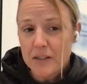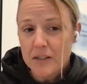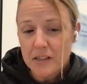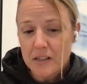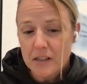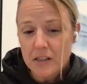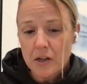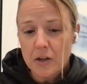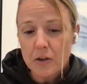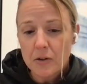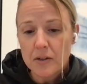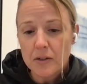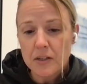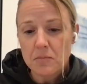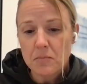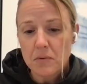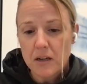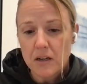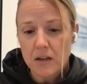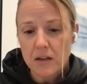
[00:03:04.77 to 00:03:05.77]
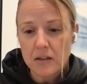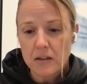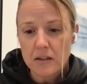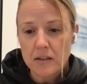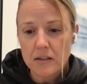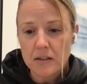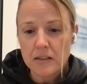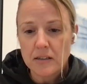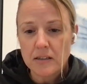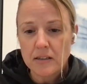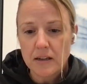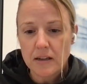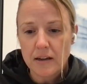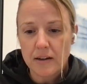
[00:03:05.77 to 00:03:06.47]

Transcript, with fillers: reason though is because